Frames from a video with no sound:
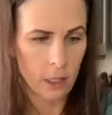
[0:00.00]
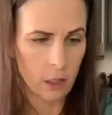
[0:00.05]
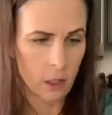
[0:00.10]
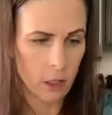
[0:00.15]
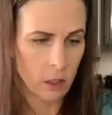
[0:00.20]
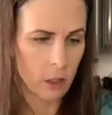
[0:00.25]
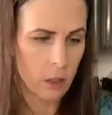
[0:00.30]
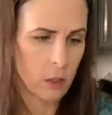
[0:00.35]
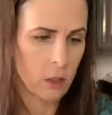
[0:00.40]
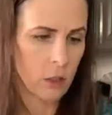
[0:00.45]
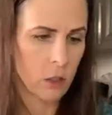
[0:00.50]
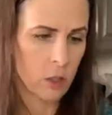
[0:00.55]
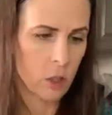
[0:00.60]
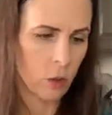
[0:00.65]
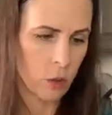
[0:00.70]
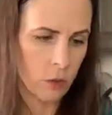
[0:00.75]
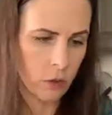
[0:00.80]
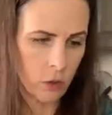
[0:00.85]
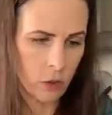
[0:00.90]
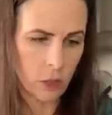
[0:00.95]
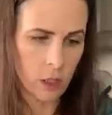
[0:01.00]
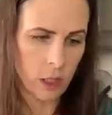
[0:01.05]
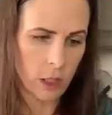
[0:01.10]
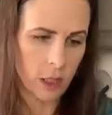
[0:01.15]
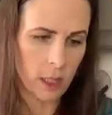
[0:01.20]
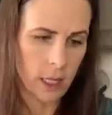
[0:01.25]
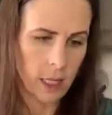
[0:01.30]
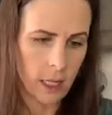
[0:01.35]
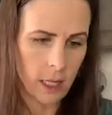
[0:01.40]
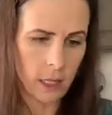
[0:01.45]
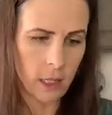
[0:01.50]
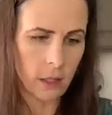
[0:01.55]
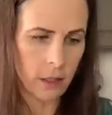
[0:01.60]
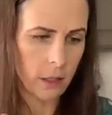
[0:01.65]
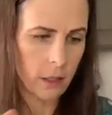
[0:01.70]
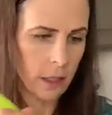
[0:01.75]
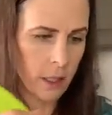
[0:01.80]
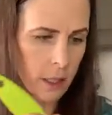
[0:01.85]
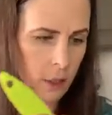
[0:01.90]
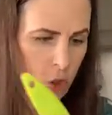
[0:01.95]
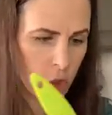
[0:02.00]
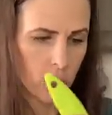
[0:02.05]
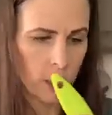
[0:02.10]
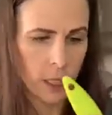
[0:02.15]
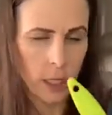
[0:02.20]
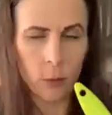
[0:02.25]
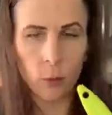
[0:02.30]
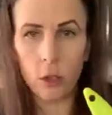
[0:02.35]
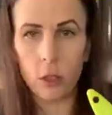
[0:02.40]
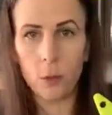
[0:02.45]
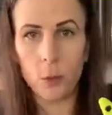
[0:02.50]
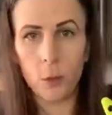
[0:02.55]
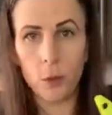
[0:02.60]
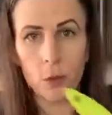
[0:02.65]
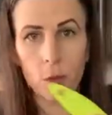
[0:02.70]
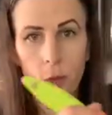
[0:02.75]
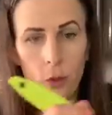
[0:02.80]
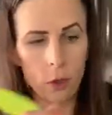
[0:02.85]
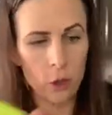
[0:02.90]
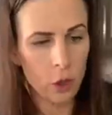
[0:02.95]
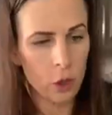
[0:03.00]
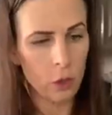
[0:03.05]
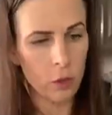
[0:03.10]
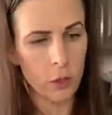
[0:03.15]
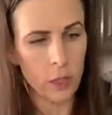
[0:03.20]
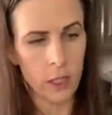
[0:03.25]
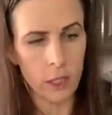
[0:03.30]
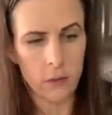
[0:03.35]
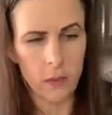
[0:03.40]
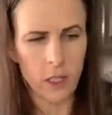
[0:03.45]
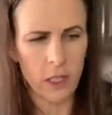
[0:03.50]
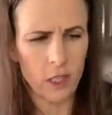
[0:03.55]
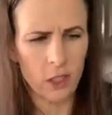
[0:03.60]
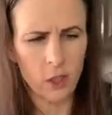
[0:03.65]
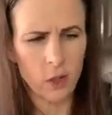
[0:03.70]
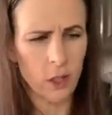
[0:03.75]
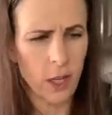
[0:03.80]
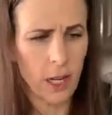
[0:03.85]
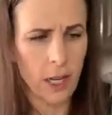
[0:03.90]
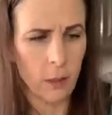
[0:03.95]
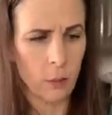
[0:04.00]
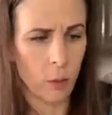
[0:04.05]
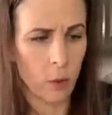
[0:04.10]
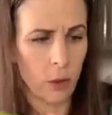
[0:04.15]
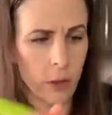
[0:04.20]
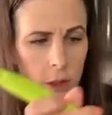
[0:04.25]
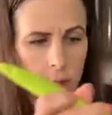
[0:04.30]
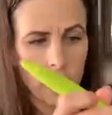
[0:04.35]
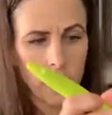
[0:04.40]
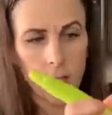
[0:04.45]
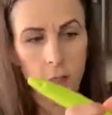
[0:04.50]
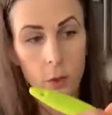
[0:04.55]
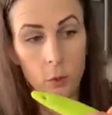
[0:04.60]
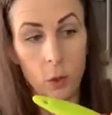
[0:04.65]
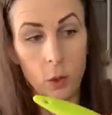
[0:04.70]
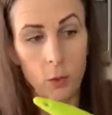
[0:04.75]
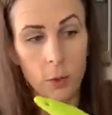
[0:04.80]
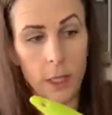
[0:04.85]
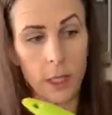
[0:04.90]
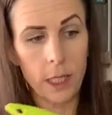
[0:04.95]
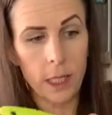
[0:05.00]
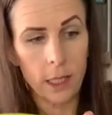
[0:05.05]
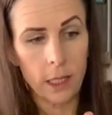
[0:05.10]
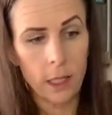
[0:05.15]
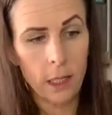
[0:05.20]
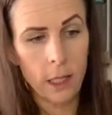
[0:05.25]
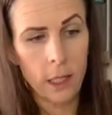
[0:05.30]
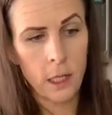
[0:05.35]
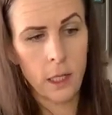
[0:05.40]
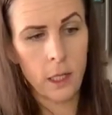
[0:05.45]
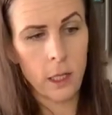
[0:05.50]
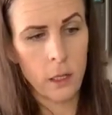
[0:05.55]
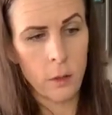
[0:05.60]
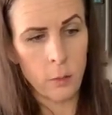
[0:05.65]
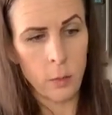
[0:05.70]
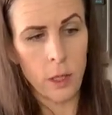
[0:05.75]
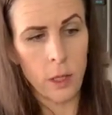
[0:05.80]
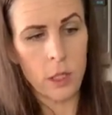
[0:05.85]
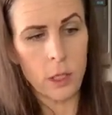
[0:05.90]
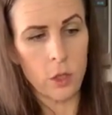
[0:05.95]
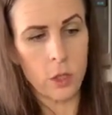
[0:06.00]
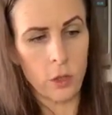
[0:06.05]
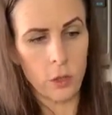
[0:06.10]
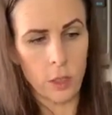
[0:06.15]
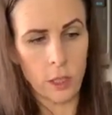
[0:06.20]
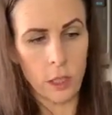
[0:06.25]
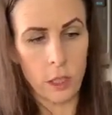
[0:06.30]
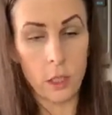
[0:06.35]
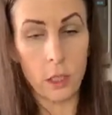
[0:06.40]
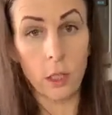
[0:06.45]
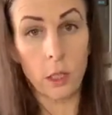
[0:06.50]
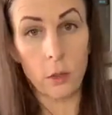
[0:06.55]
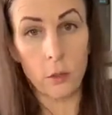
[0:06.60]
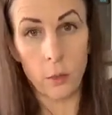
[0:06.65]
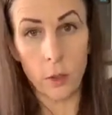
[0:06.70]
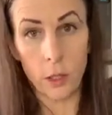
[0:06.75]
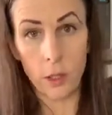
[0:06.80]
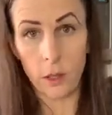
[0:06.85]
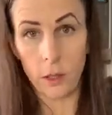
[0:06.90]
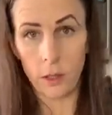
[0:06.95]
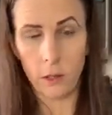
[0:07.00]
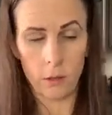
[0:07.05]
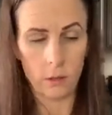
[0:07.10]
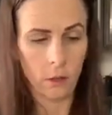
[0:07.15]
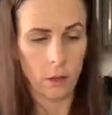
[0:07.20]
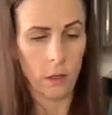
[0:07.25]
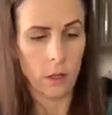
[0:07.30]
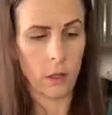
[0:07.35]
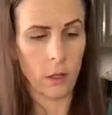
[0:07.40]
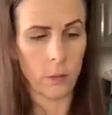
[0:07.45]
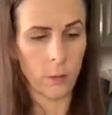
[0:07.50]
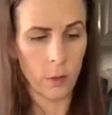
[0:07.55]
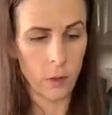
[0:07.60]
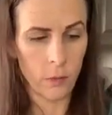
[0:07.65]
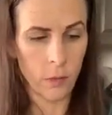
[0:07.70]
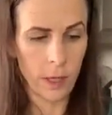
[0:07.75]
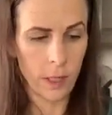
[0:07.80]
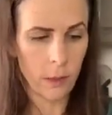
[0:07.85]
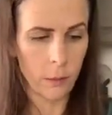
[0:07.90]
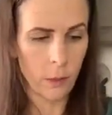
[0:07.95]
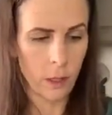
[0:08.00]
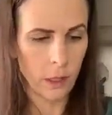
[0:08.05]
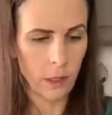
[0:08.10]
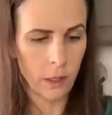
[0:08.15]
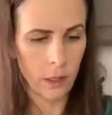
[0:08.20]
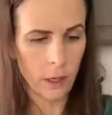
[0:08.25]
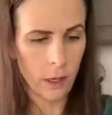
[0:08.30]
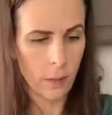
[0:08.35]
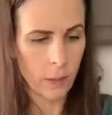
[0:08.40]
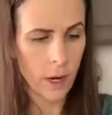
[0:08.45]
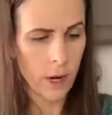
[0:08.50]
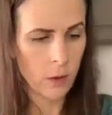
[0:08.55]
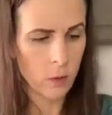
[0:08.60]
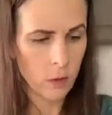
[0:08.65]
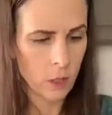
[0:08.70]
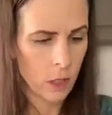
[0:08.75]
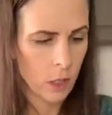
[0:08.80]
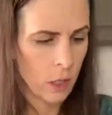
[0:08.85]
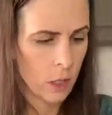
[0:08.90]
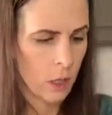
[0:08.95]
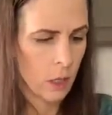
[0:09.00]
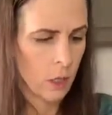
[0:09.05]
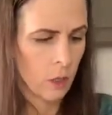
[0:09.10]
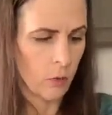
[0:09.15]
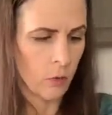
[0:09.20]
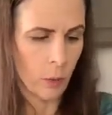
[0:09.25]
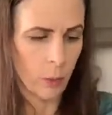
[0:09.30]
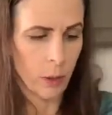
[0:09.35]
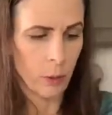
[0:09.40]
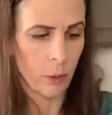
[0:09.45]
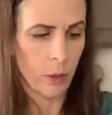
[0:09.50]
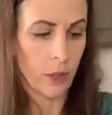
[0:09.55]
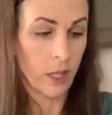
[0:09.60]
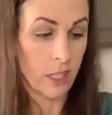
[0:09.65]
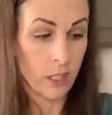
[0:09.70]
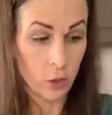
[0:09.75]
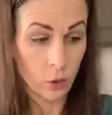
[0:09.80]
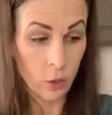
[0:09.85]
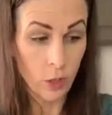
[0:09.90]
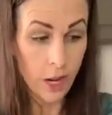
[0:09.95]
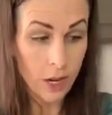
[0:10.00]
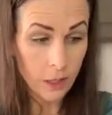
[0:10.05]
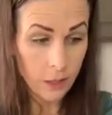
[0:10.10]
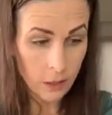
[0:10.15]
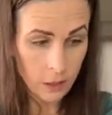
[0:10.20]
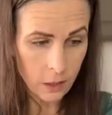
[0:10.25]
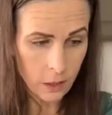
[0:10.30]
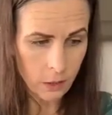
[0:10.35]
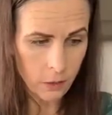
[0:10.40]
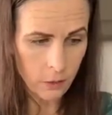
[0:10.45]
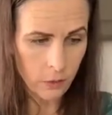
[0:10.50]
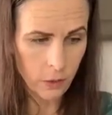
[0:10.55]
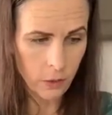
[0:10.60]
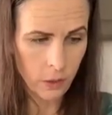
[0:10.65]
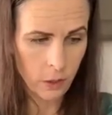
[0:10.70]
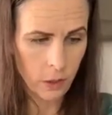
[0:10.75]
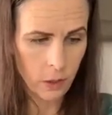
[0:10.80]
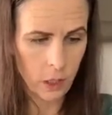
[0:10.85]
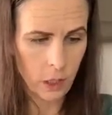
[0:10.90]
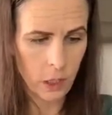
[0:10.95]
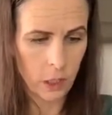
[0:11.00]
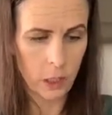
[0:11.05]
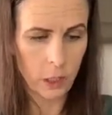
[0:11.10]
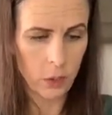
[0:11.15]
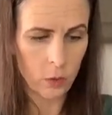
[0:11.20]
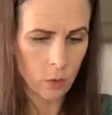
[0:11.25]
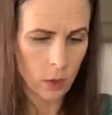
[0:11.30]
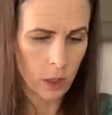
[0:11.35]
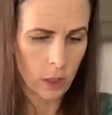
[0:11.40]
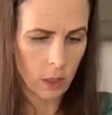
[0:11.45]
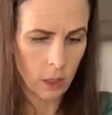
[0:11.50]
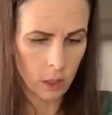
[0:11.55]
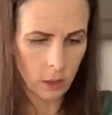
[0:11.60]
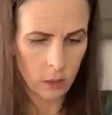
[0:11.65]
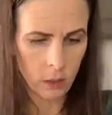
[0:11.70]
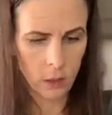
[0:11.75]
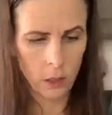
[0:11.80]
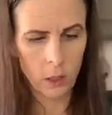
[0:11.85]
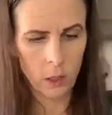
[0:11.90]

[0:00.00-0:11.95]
here, so if you need to add an extra tablespoon or two, that's fine. Don't add more than that, you won't need it. But certainly start with um, the recommended amount. For people that do not live in Utah,